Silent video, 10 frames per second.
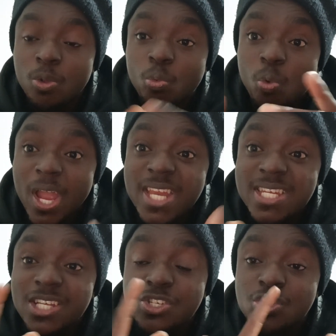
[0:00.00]
Why
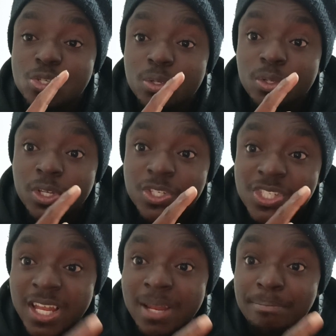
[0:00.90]
their
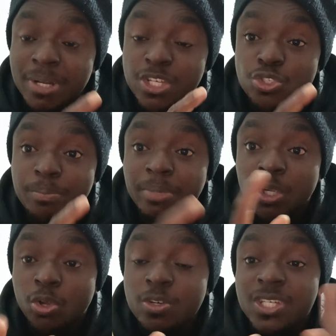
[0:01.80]
celebration
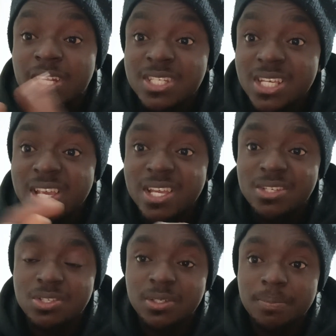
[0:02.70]
become their
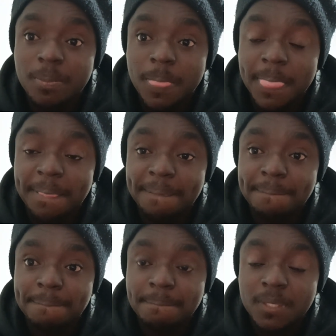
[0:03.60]
tears?
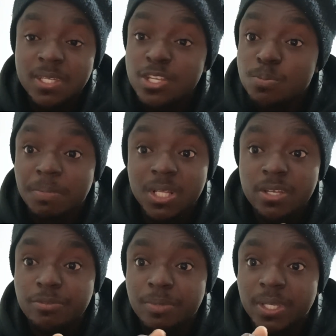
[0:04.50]
Just
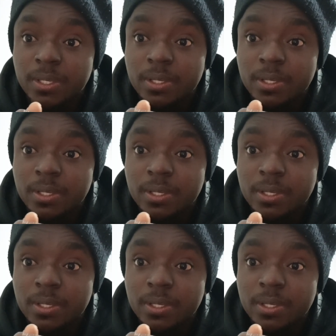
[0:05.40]
believe me.